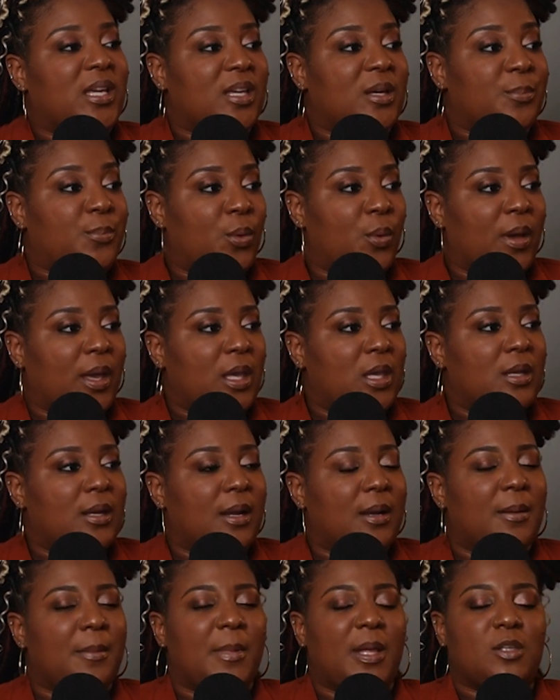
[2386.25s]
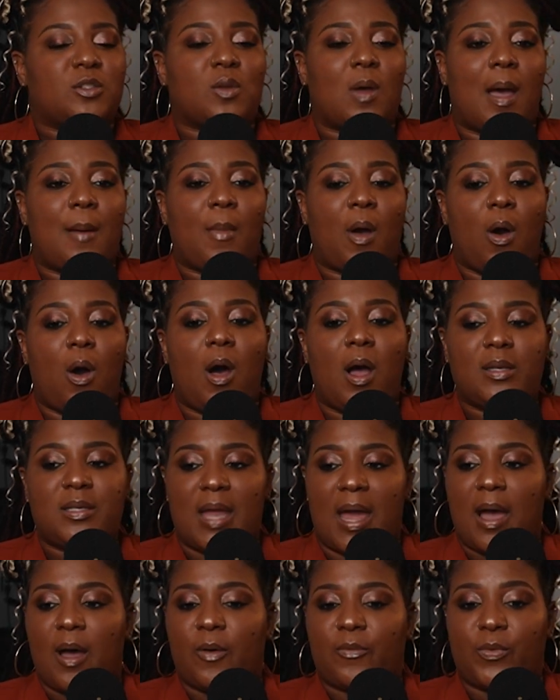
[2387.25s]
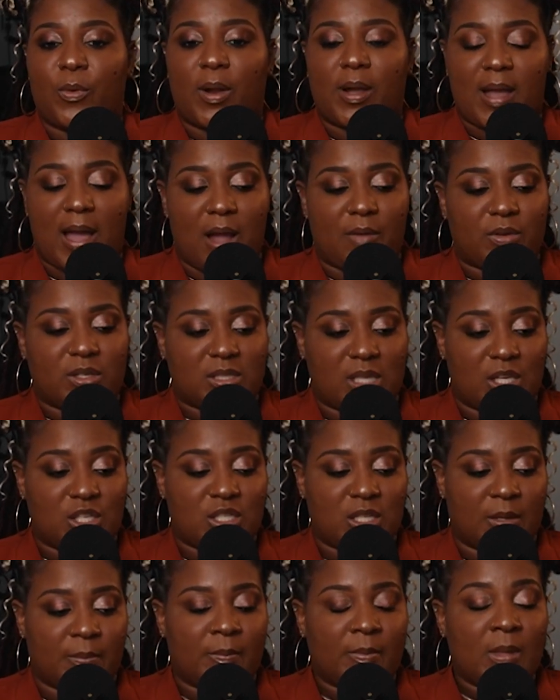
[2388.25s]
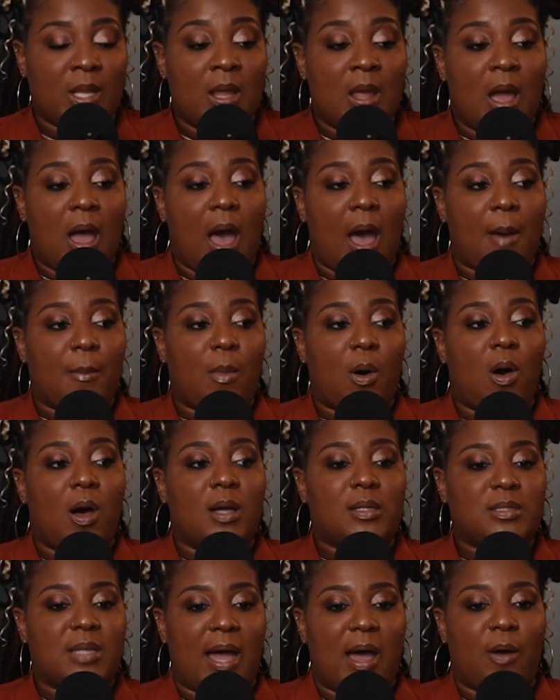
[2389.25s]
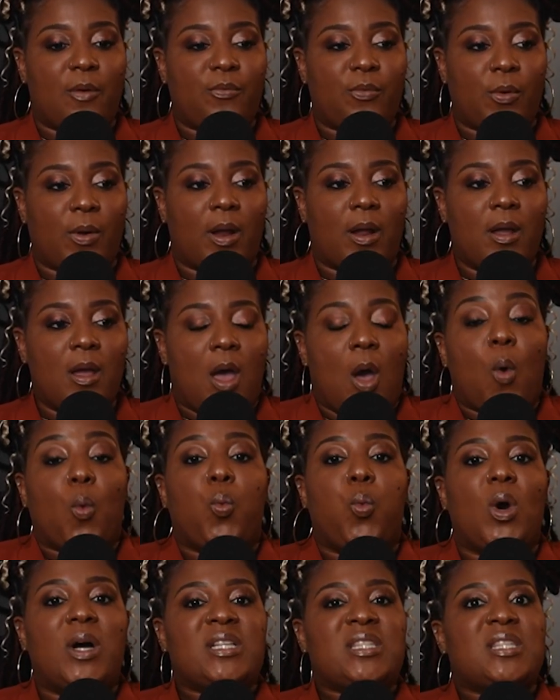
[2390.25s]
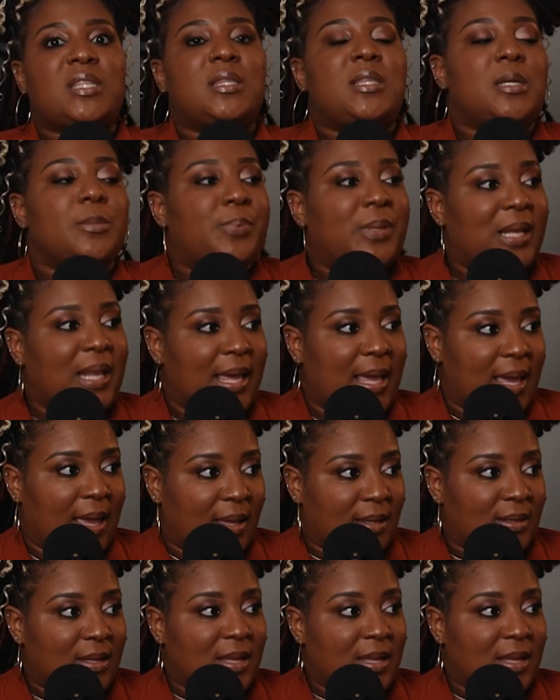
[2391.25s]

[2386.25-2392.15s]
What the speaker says: good point. You know what I mean? So I'm all down for a conversation. I'm all down for what's the plan.